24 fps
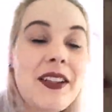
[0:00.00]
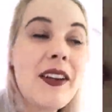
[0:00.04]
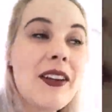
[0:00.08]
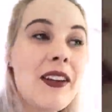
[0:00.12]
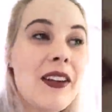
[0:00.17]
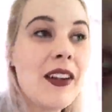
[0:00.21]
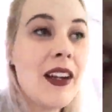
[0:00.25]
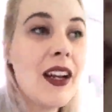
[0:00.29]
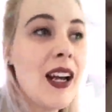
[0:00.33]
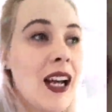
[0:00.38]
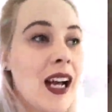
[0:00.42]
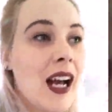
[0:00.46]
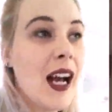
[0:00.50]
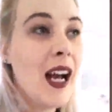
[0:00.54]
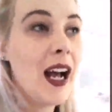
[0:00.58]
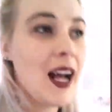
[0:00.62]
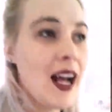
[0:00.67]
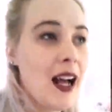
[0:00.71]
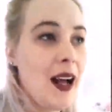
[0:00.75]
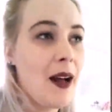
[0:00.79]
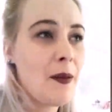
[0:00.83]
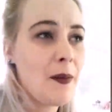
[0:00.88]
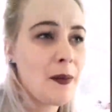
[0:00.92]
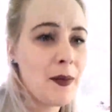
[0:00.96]
so,
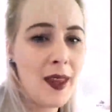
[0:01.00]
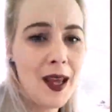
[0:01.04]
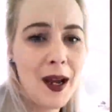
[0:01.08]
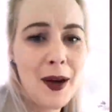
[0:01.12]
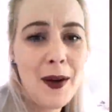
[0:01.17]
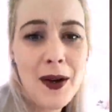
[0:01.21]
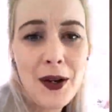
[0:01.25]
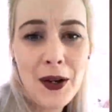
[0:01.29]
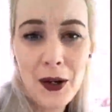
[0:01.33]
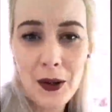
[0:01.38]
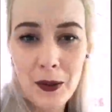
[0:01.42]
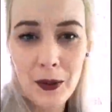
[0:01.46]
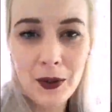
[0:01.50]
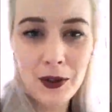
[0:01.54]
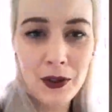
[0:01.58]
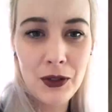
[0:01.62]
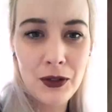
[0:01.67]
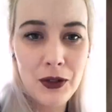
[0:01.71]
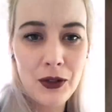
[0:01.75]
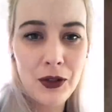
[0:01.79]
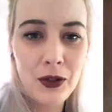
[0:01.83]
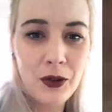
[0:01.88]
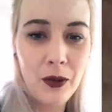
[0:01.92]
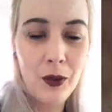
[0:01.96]
um, now I know what
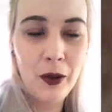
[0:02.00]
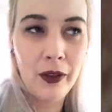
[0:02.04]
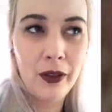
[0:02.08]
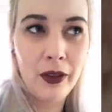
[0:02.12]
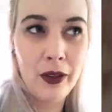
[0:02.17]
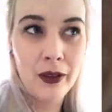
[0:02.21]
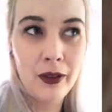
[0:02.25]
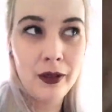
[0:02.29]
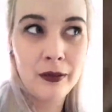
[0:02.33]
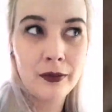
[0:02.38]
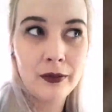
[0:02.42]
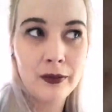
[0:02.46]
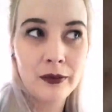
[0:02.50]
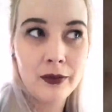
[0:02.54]
to do with